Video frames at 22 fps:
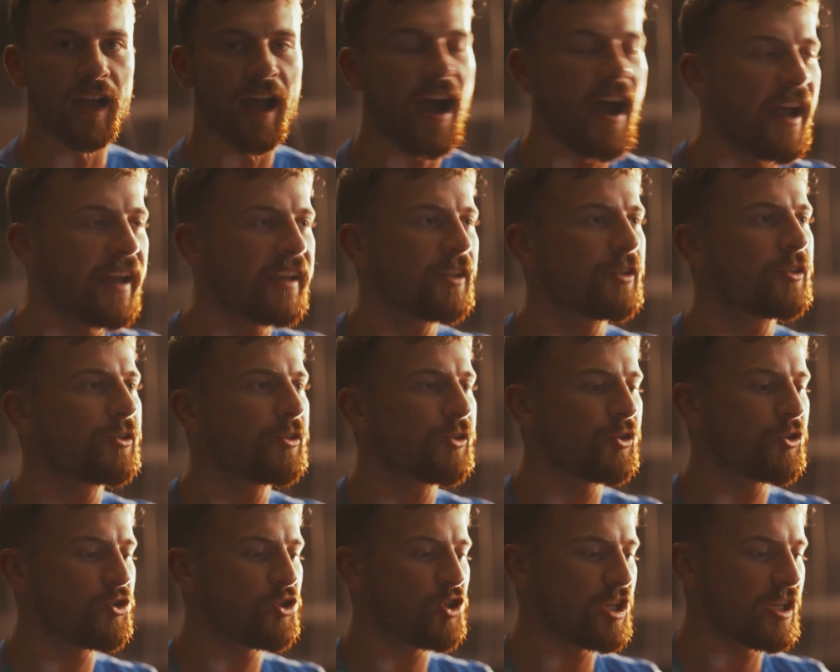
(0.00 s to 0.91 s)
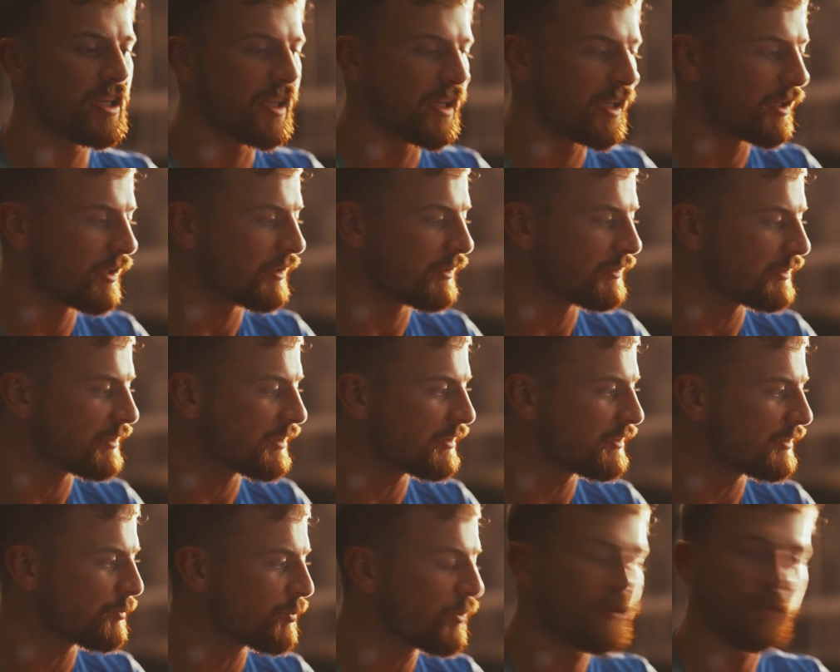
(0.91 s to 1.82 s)
high-energy uh,
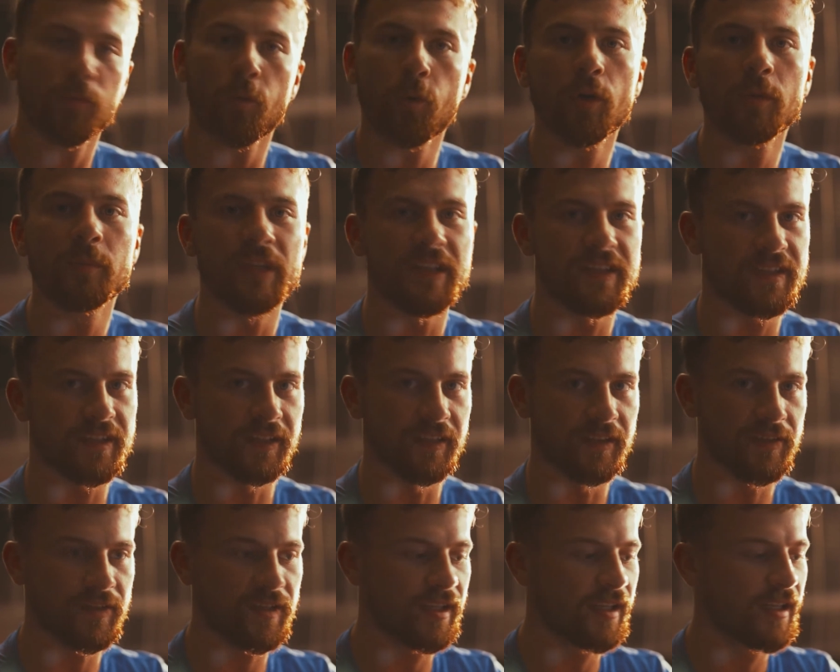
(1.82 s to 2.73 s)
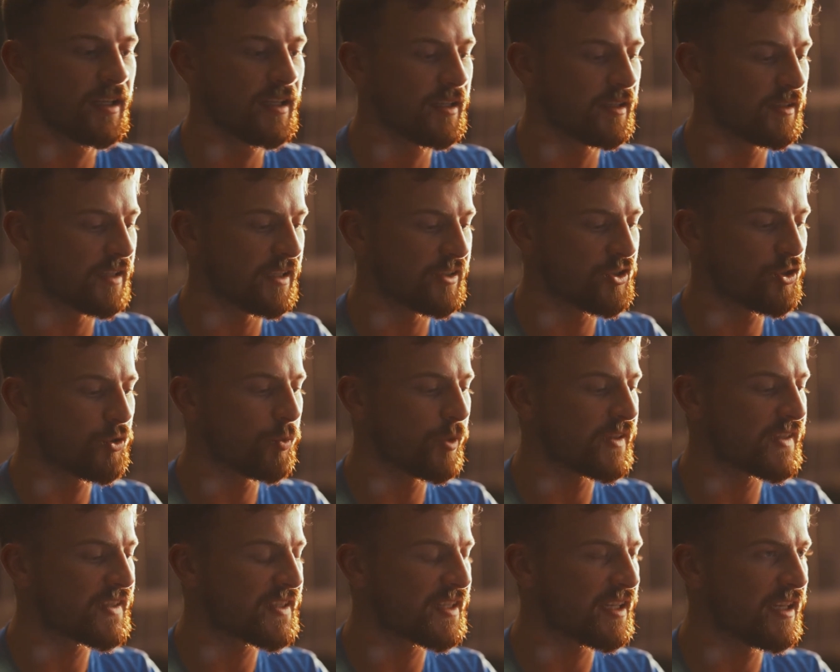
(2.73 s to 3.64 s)
performances that you
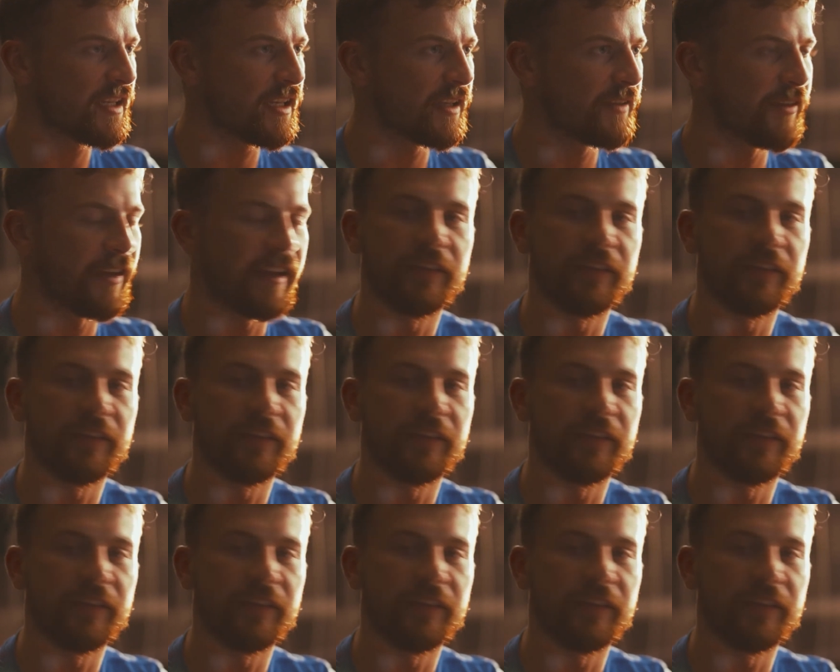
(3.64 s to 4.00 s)
would see in,